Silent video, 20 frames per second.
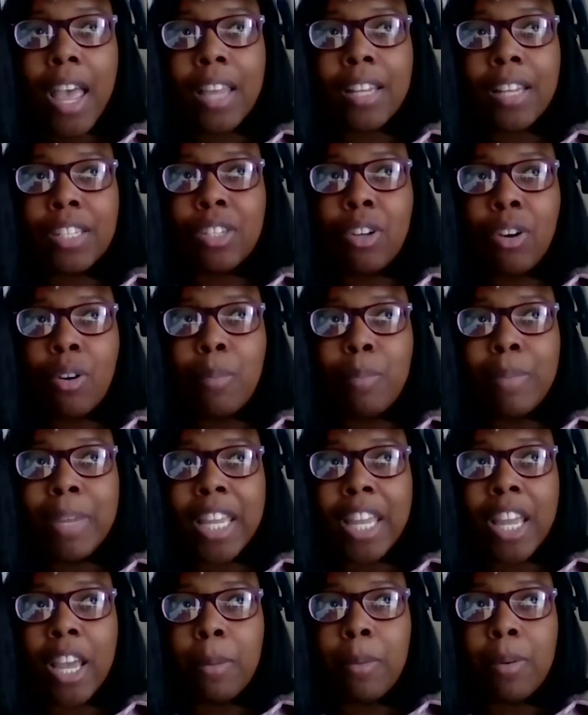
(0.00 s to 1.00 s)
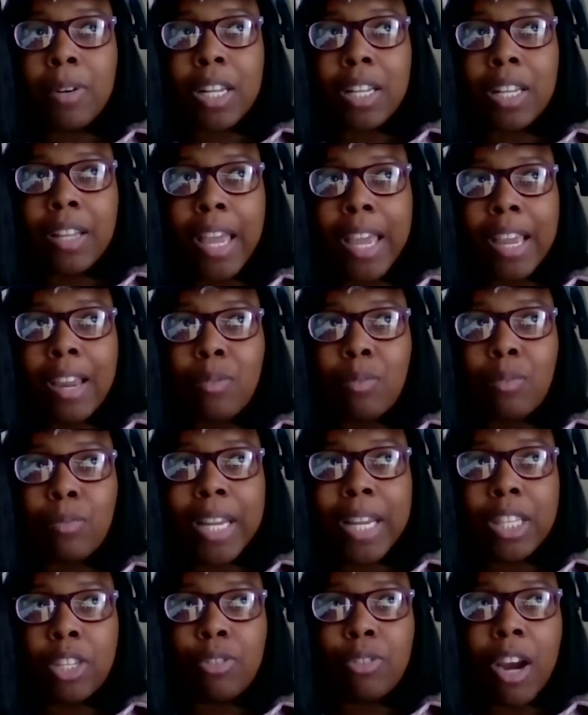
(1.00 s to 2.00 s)
And so being able to
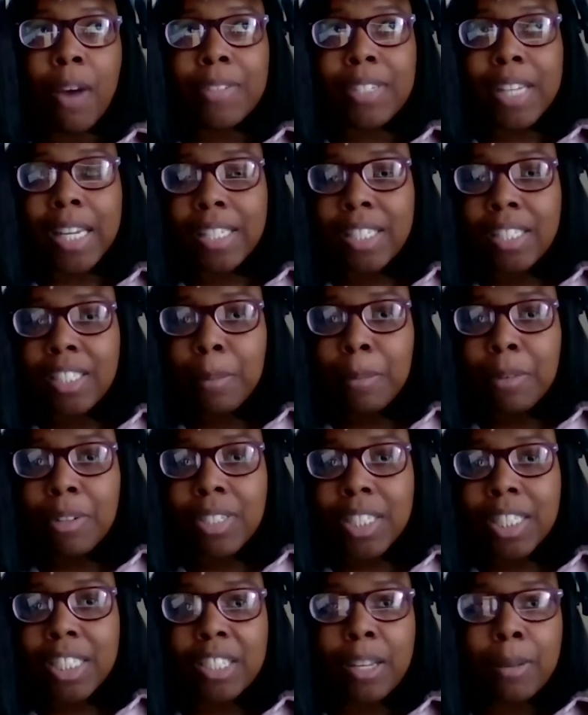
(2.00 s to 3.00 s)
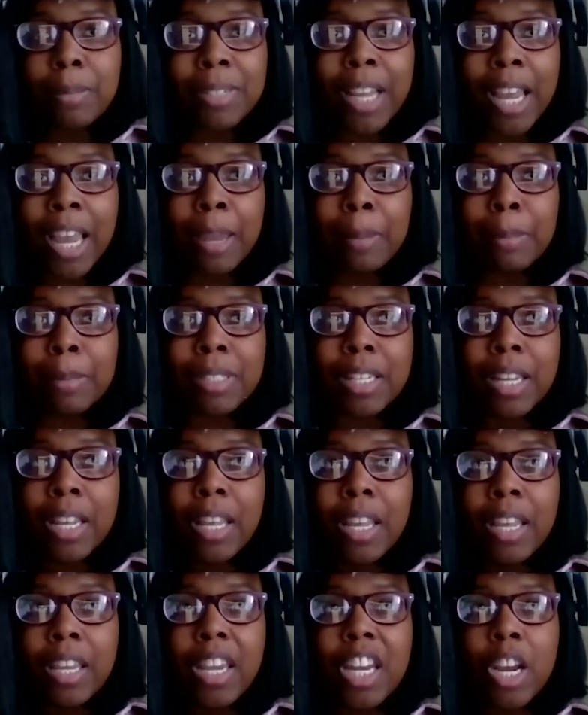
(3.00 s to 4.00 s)
read the driver's license numbers, because sometimes,
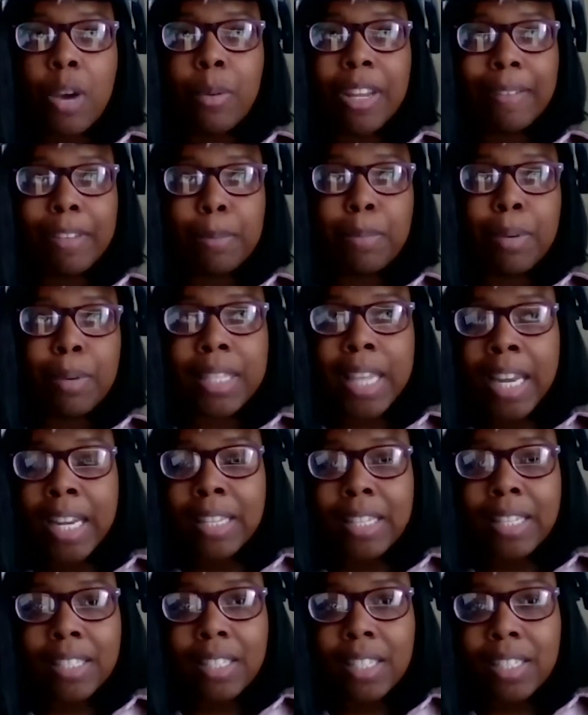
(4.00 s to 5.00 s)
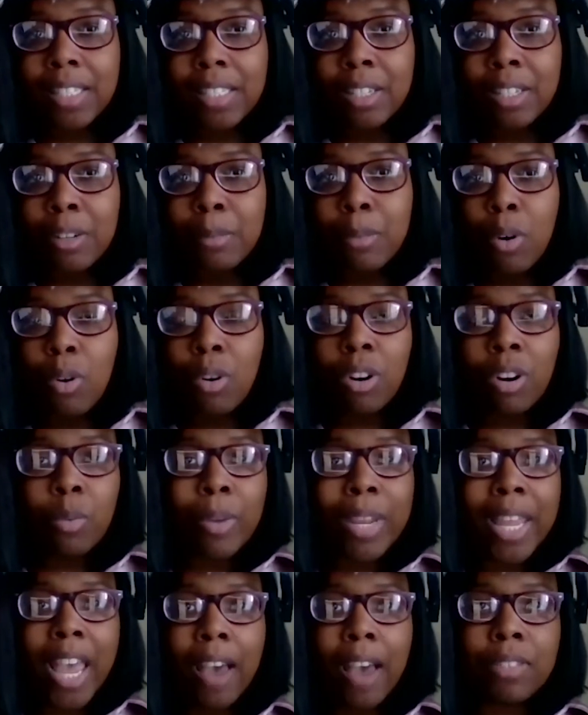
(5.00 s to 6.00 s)
we have to put that in the system, or
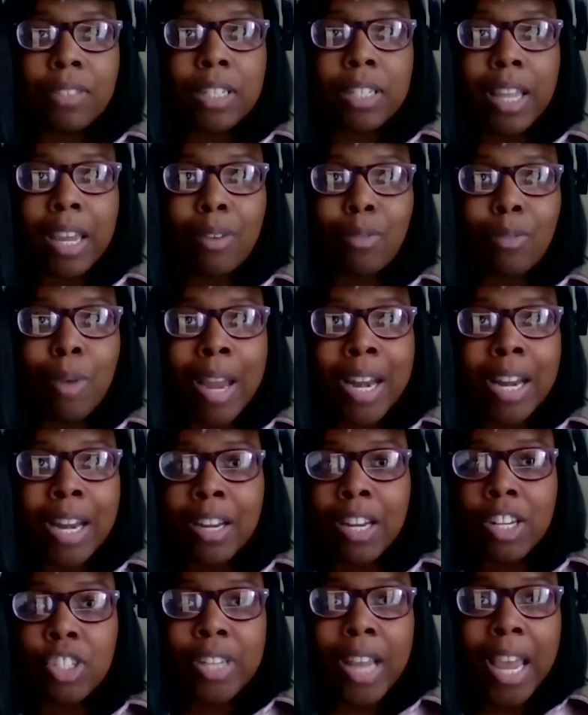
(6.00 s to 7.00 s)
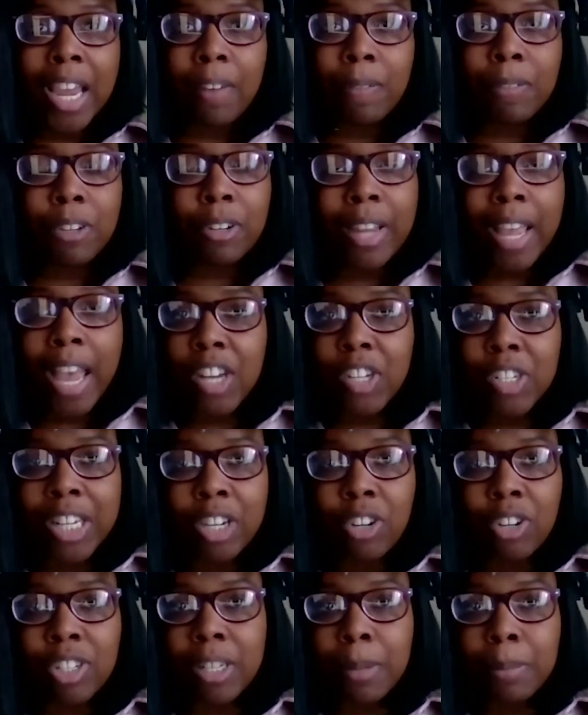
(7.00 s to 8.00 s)
we to write it on a check if they're
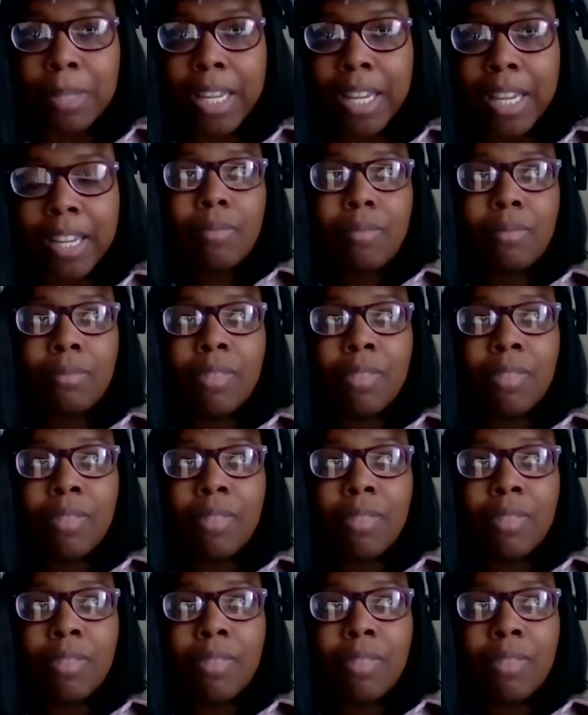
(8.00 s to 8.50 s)
cashing it or something.